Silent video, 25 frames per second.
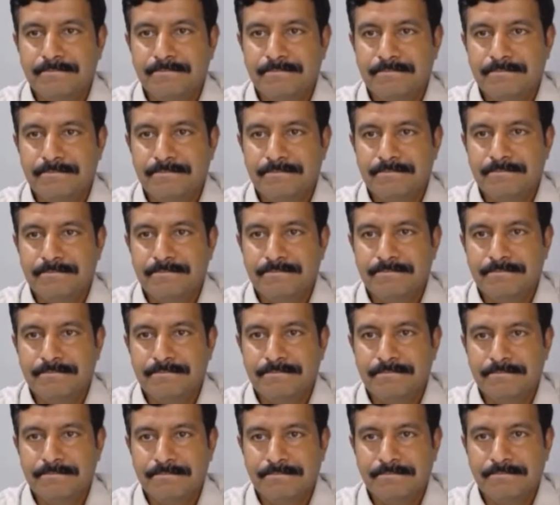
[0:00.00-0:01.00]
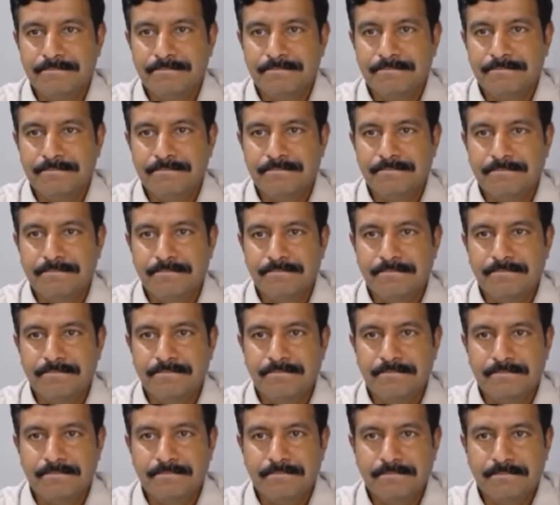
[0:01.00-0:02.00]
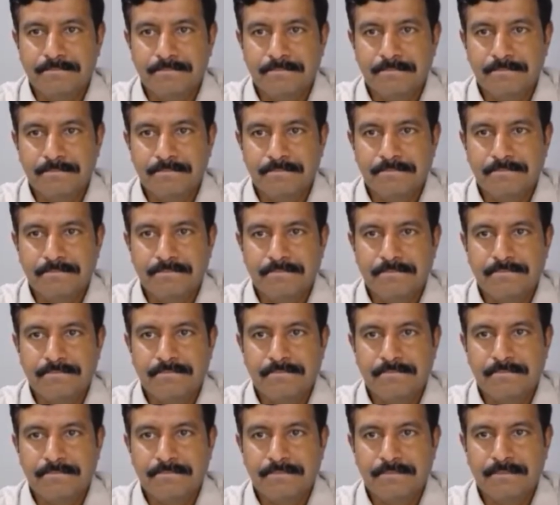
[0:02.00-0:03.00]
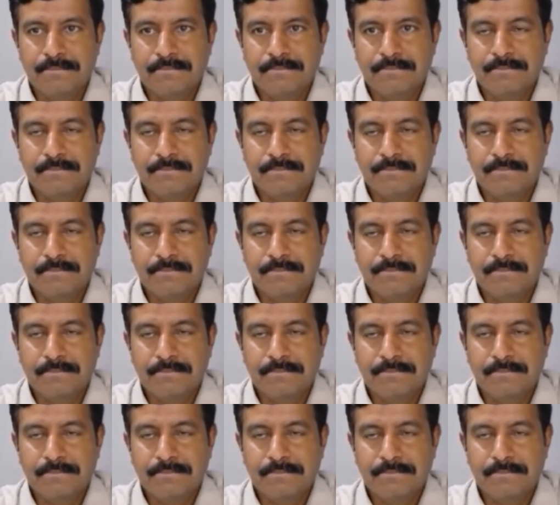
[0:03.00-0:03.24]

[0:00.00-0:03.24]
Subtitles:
No words are spoken by the person on screen.